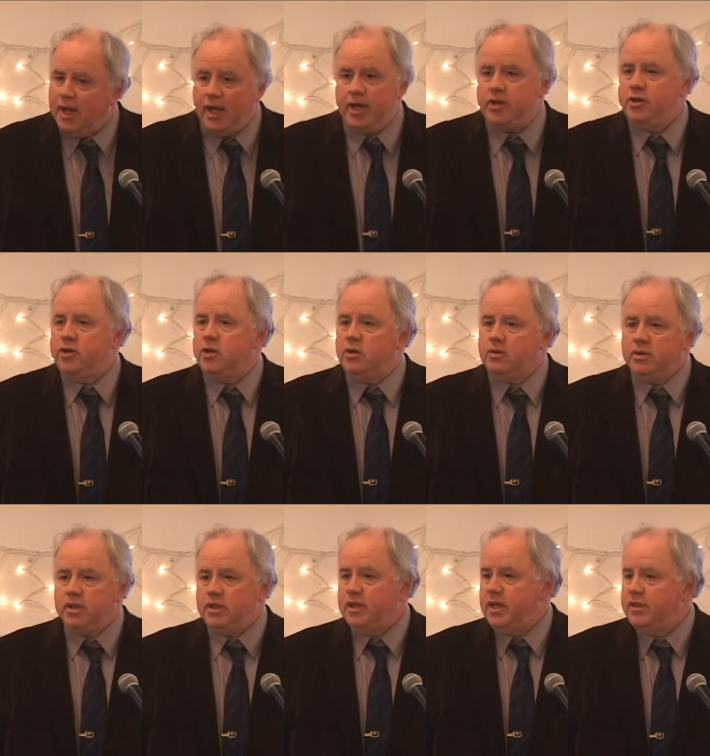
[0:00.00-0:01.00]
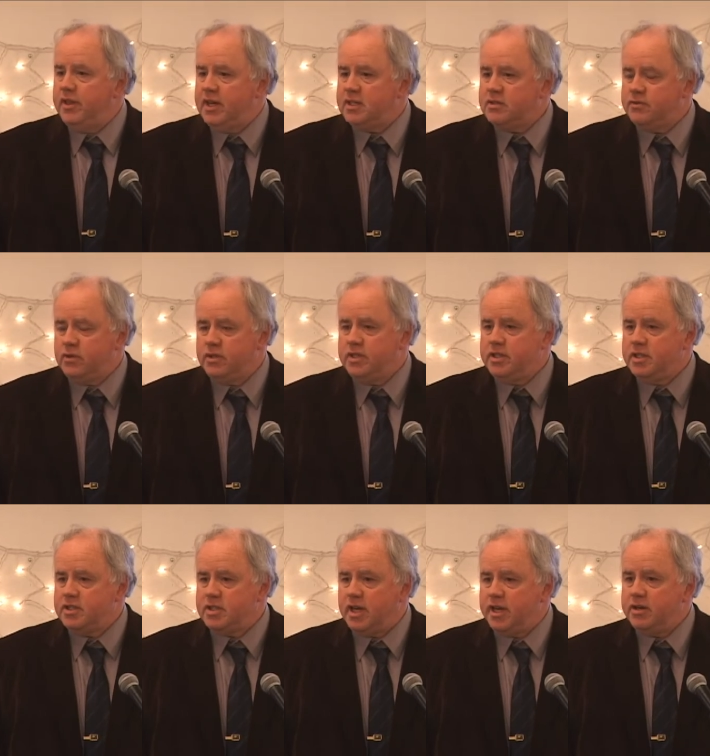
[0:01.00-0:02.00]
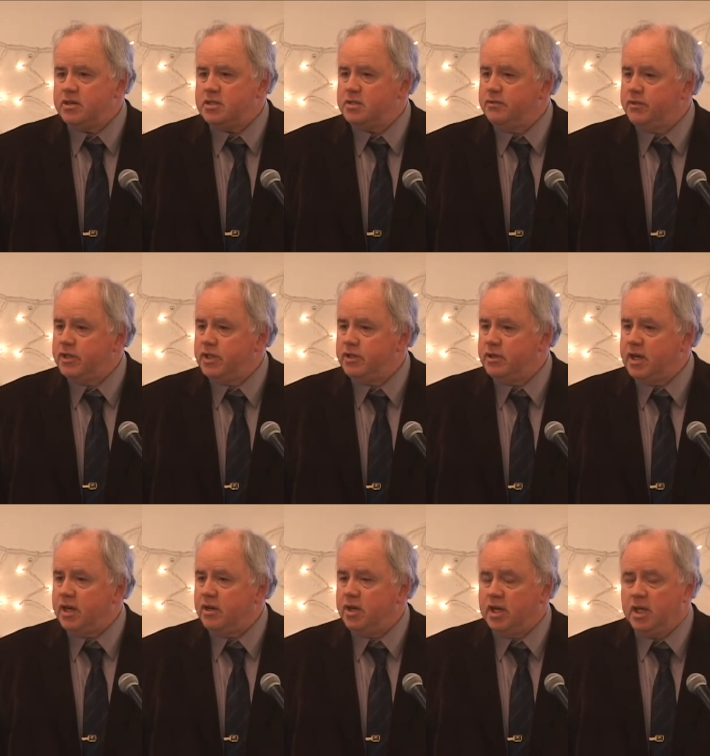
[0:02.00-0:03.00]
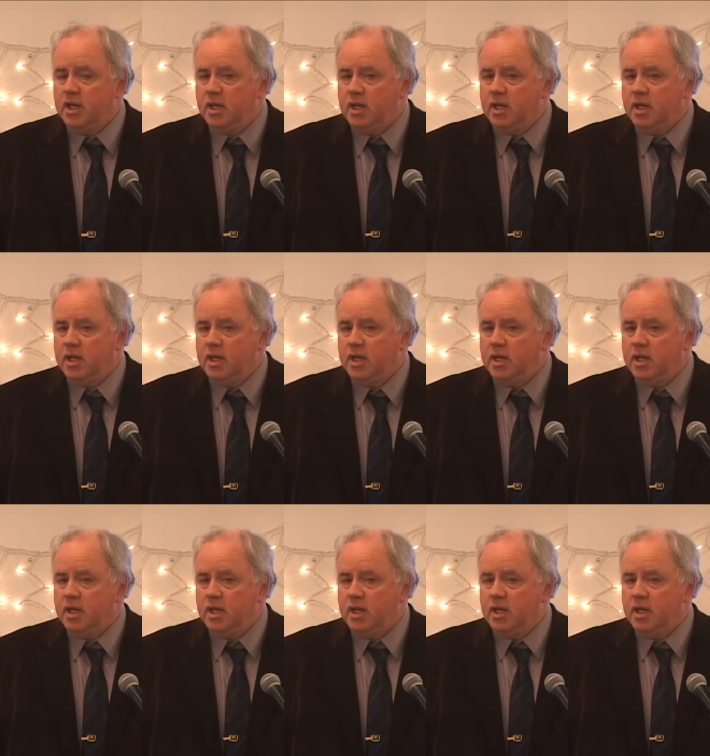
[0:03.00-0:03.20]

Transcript: I don't know. that's for the designers to figure out.